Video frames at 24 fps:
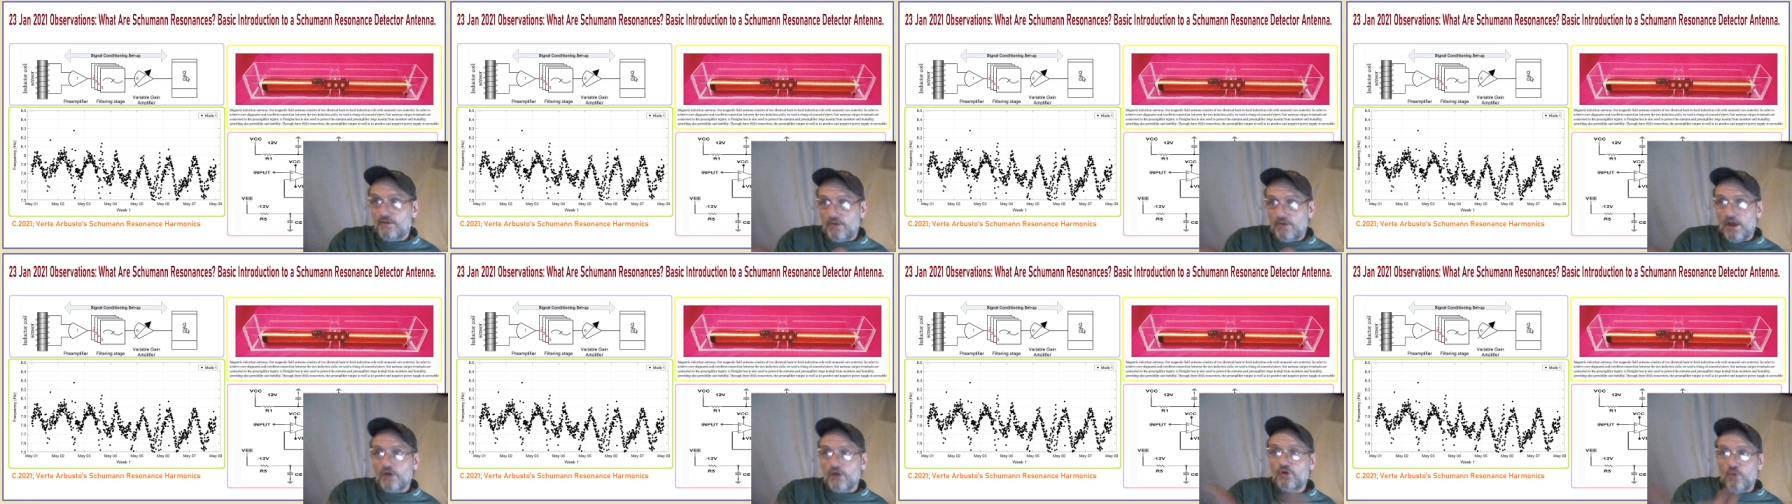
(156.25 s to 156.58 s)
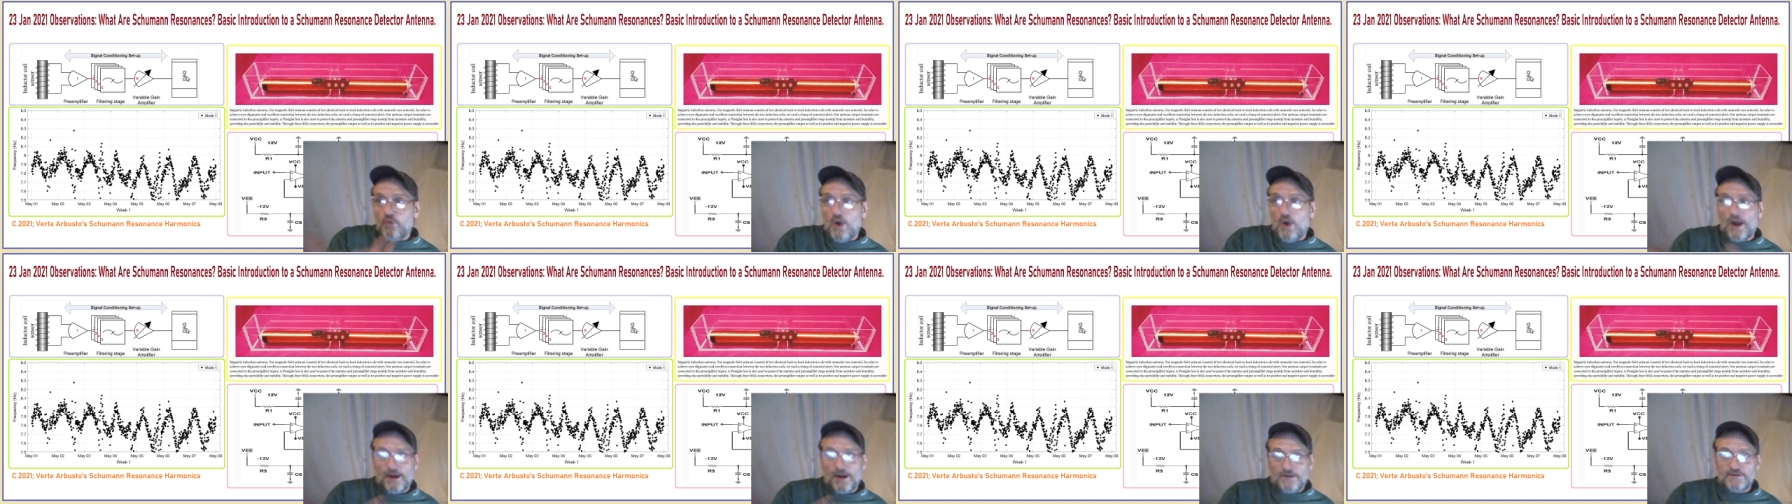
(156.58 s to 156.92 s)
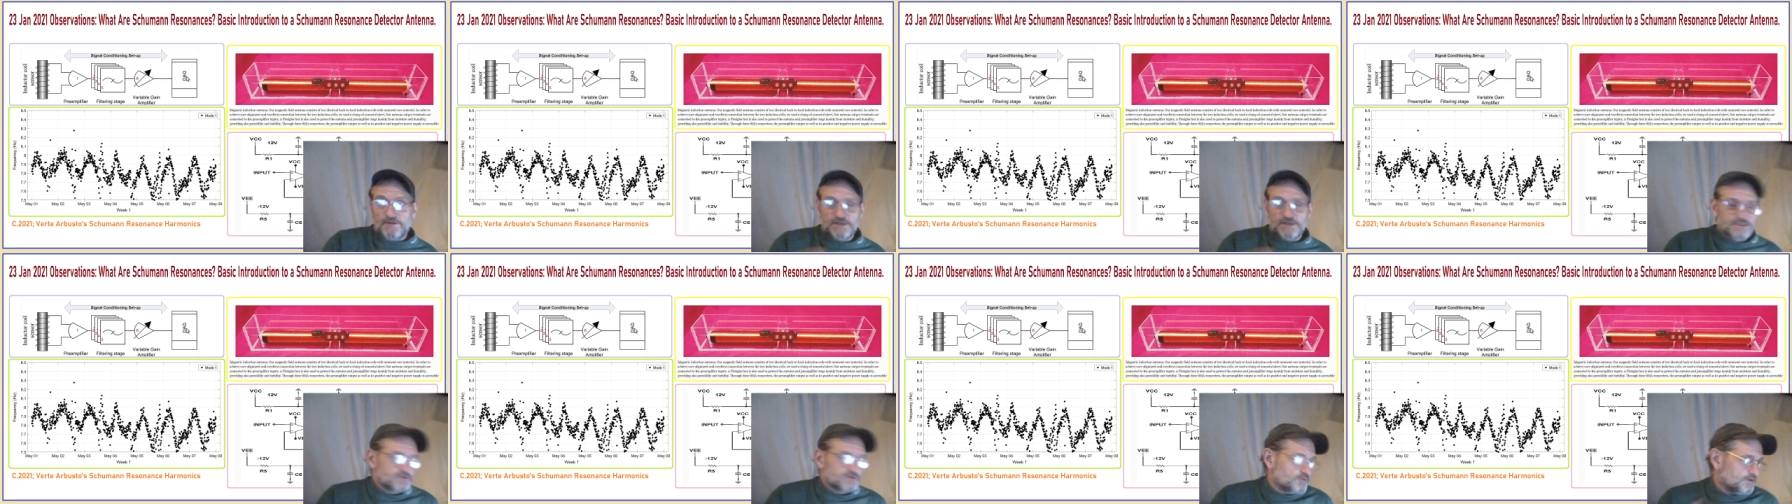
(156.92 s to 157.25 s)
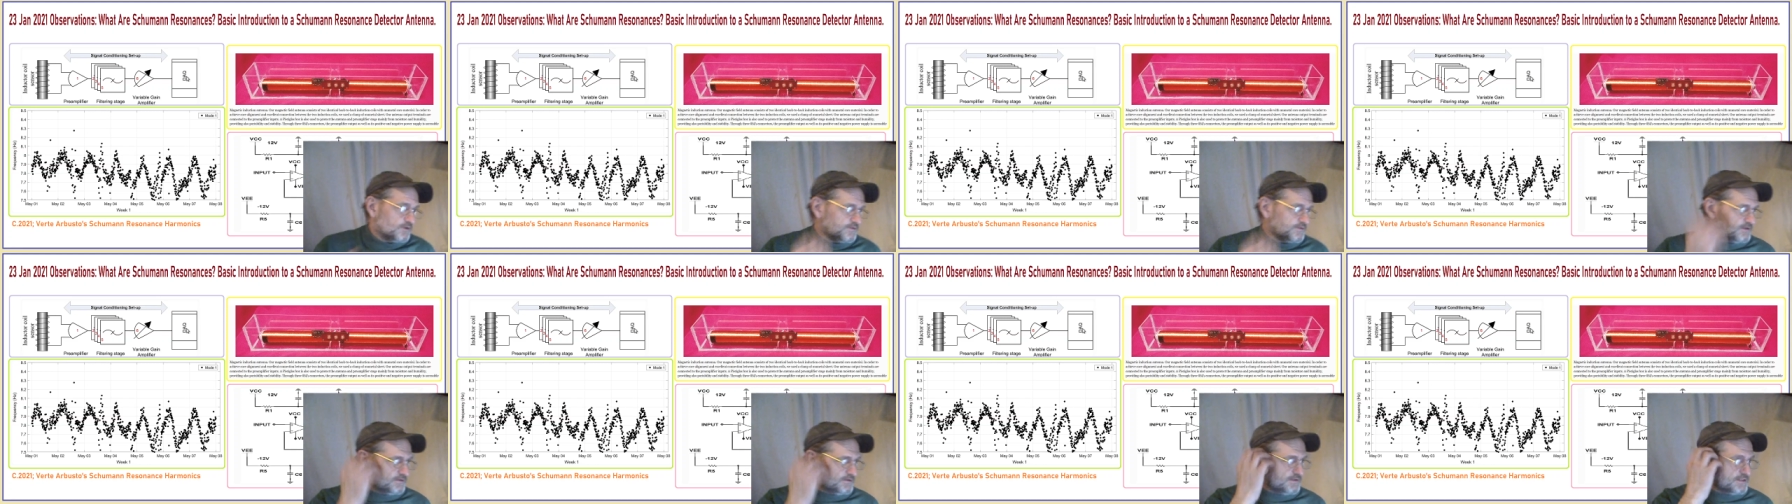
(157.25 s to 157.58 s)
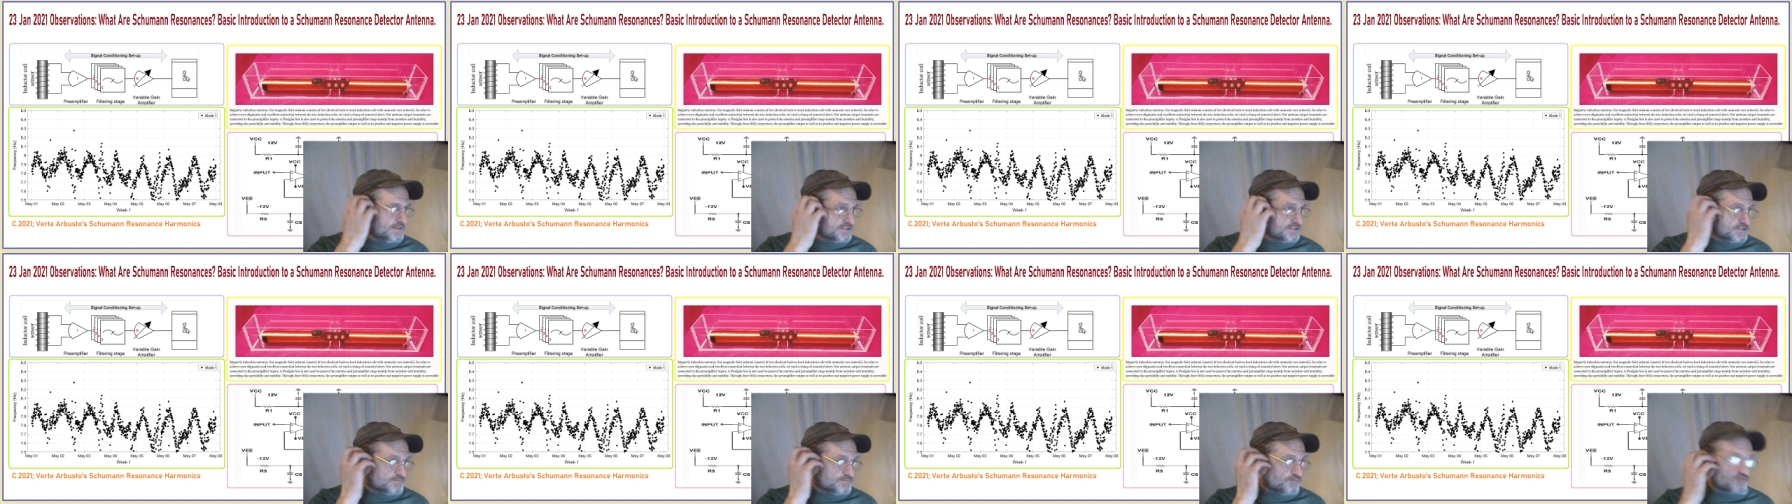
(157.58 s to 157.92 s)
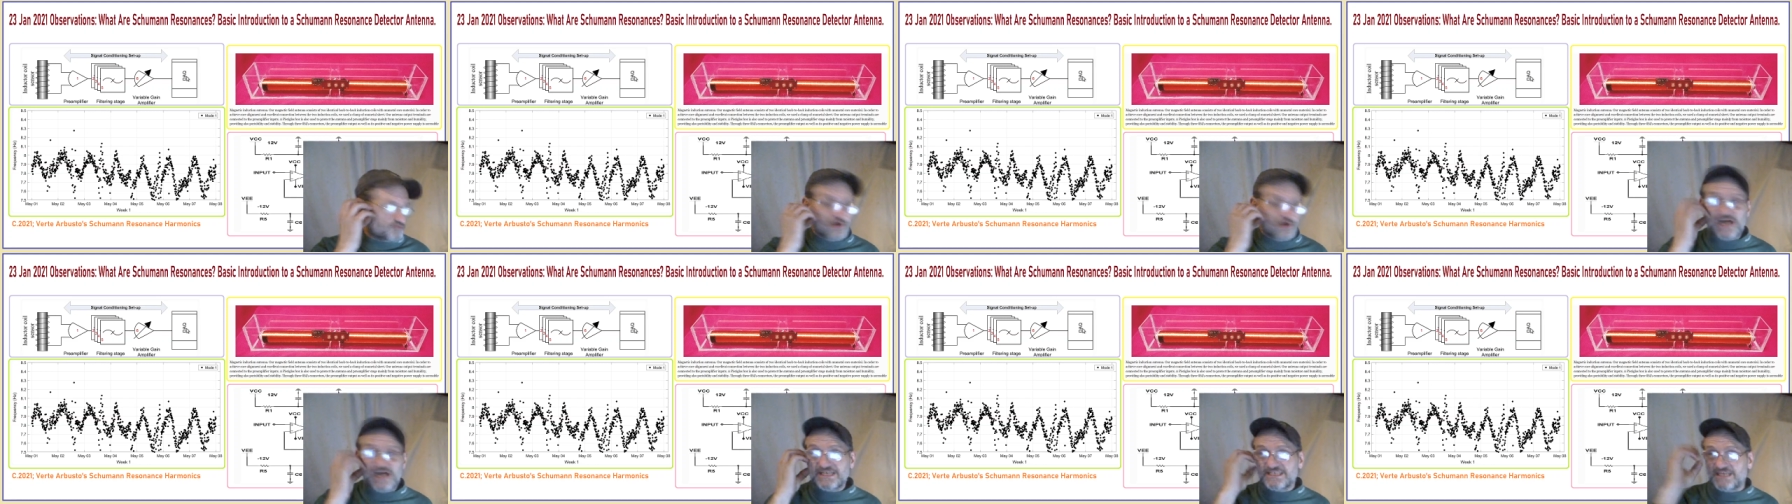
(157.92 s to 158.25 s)
acquired. That's where the it's
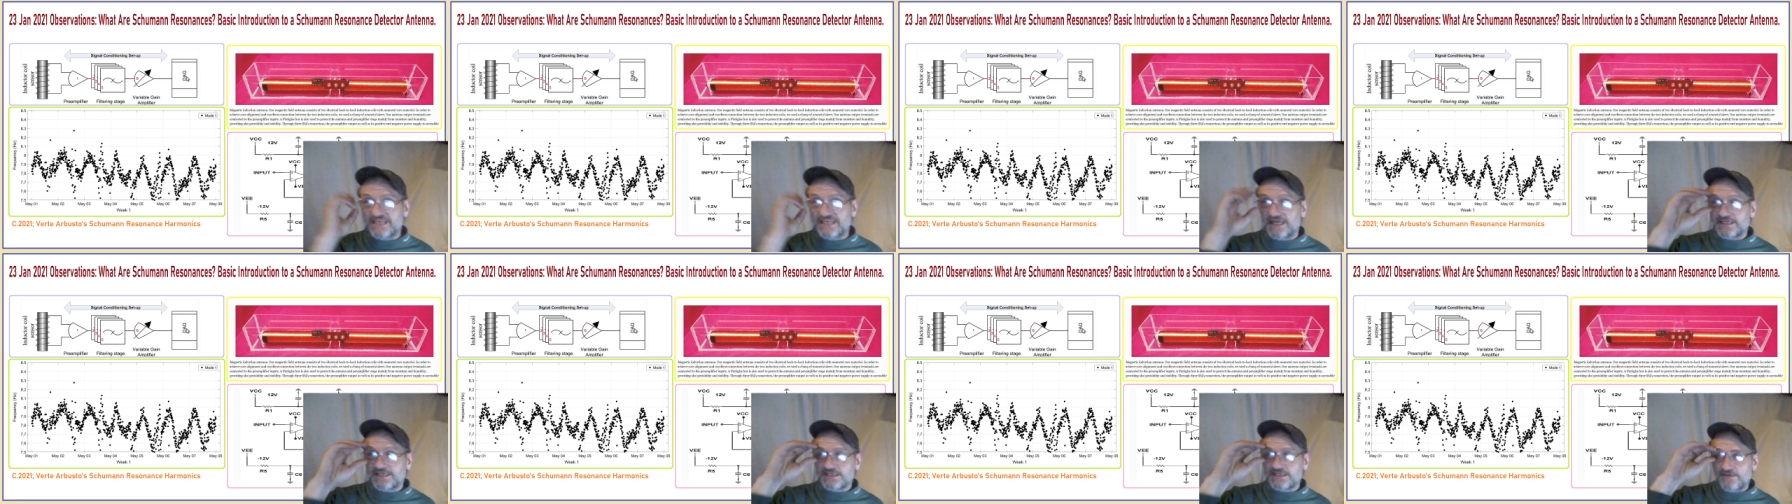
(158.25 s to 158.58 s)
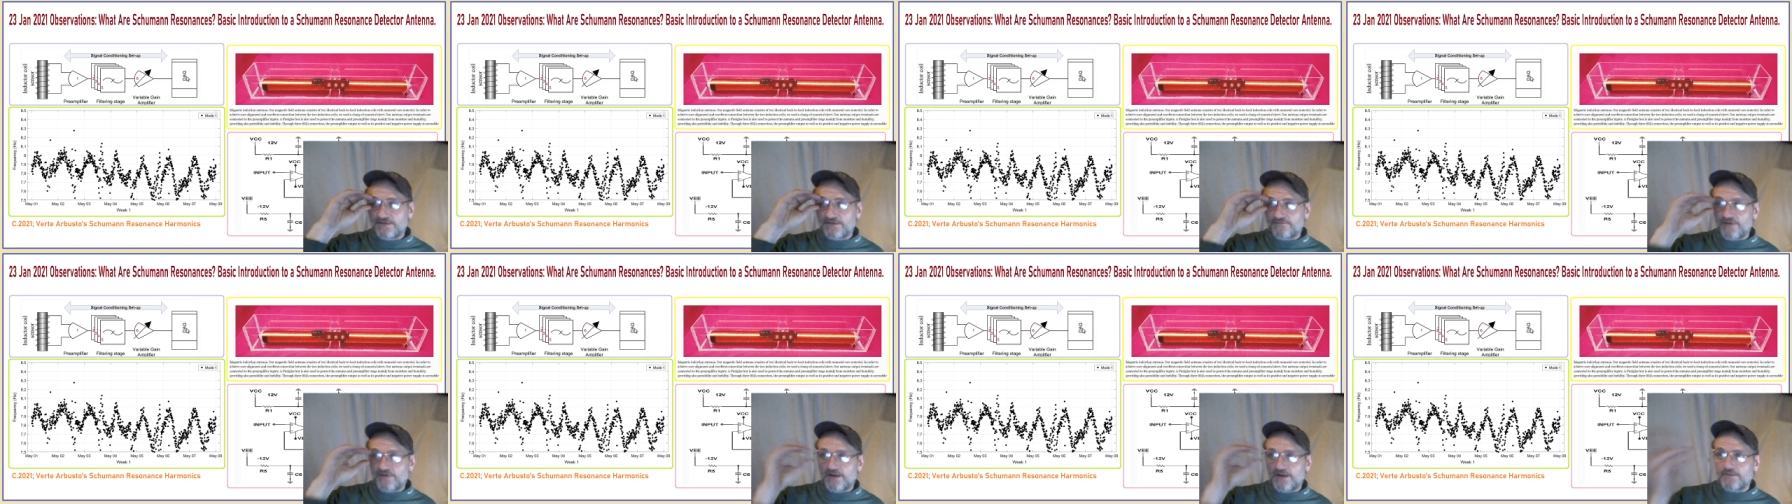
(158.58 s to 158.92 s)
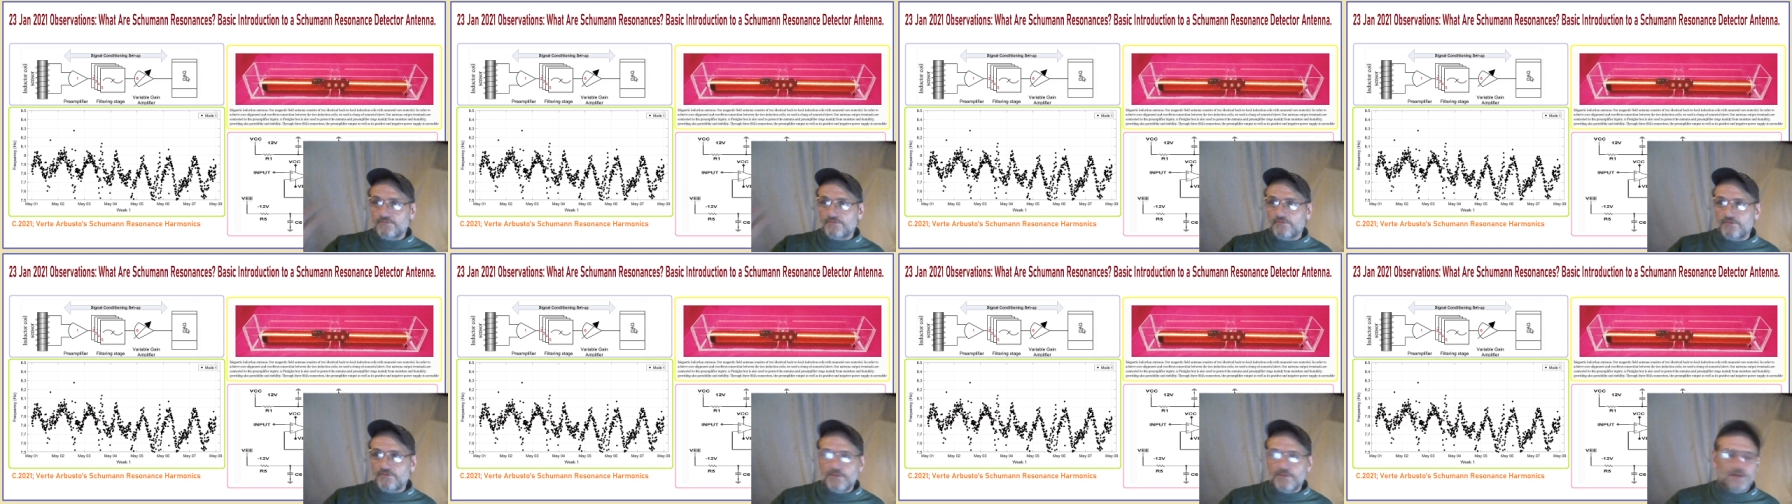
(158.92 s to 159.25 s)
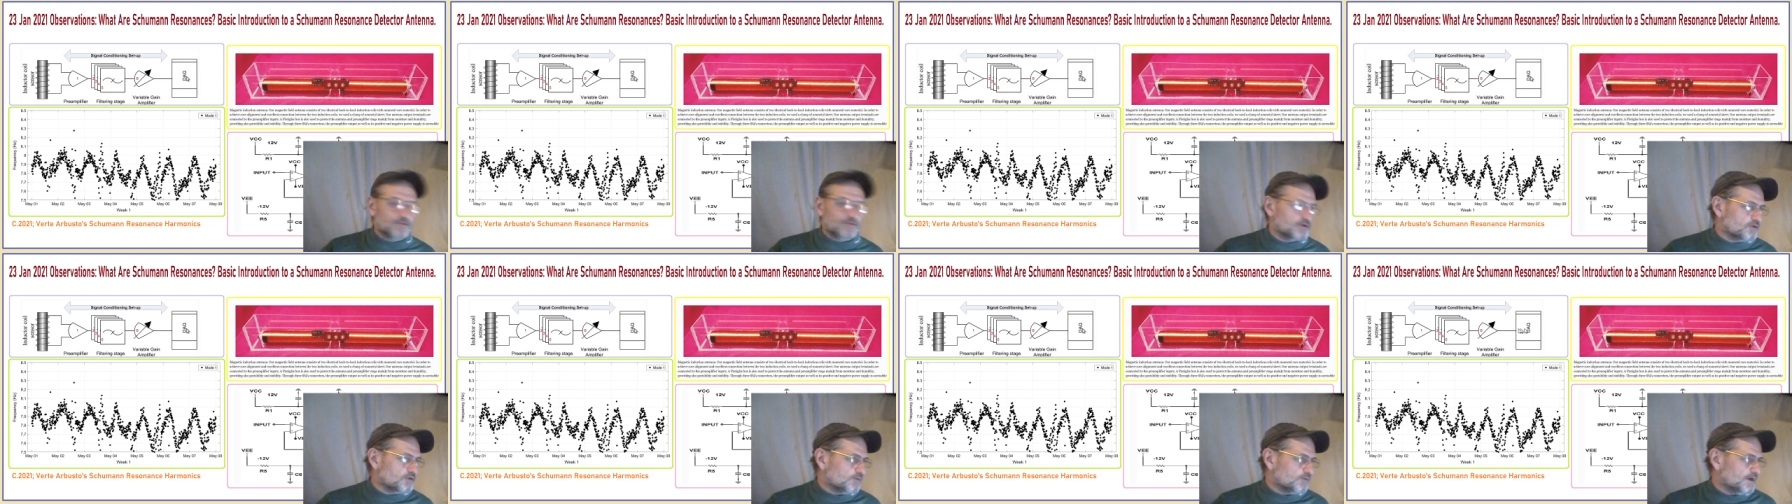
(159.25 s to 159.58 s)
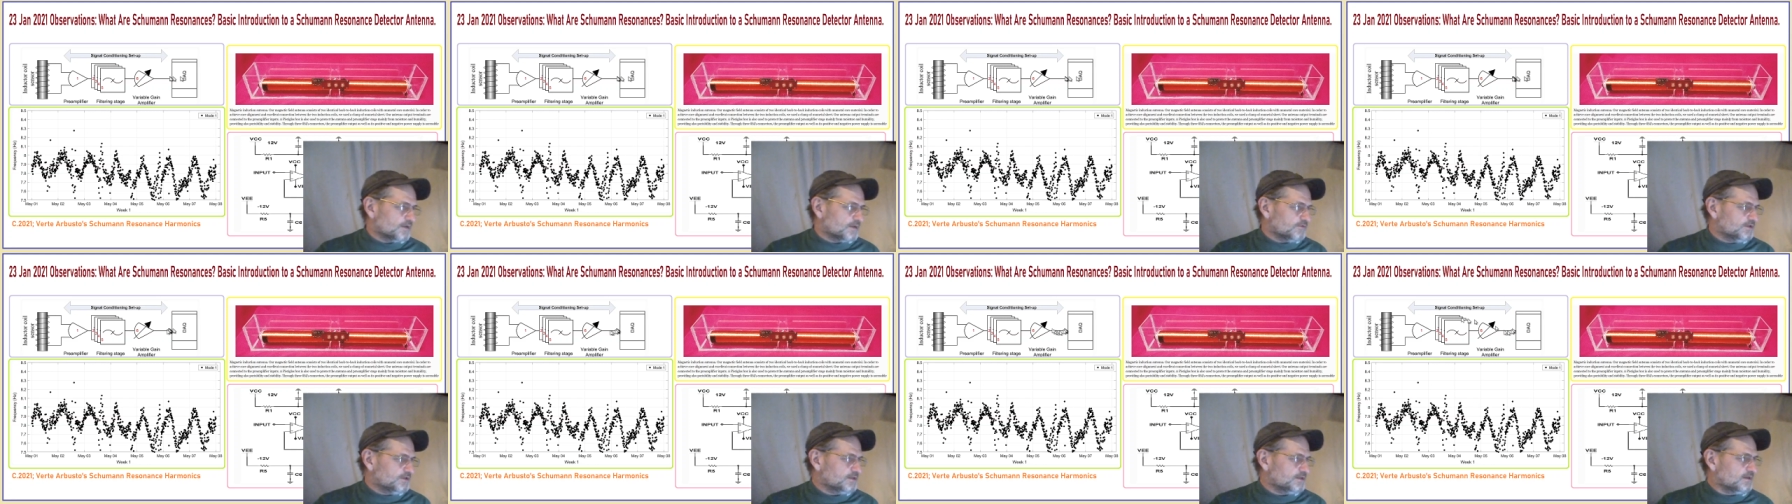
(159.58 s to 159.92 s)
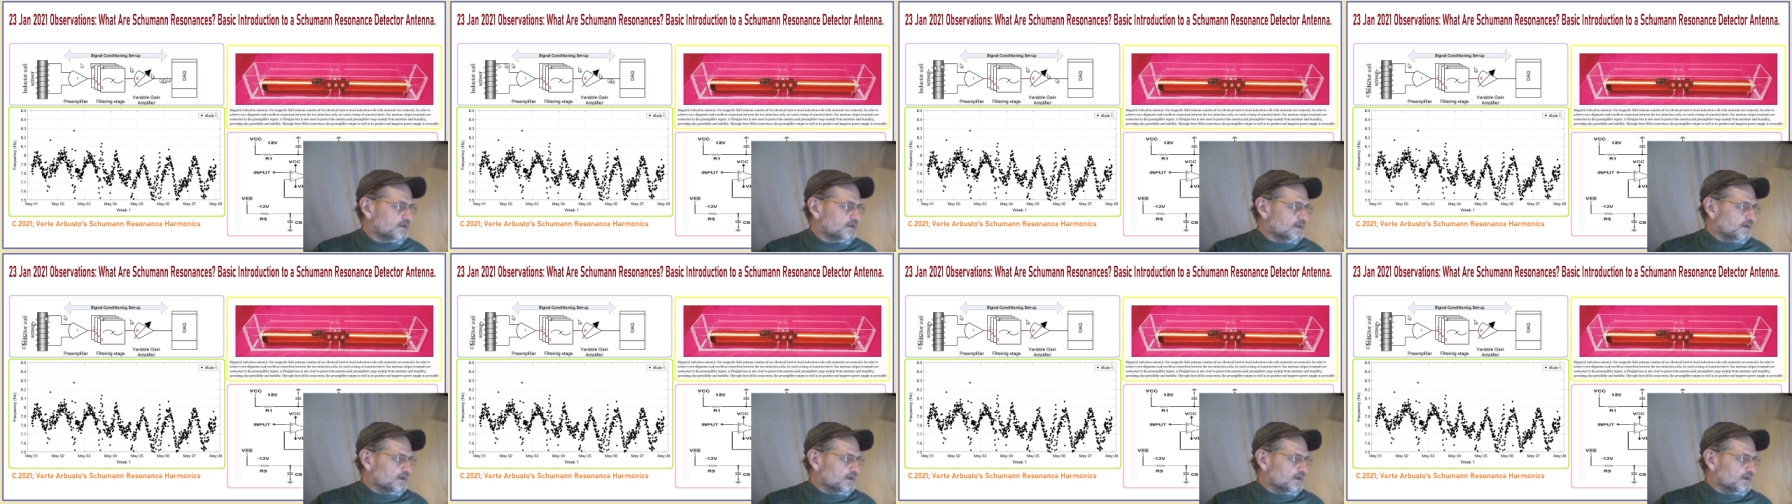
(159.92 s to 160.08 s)
processed, if I remember correctly.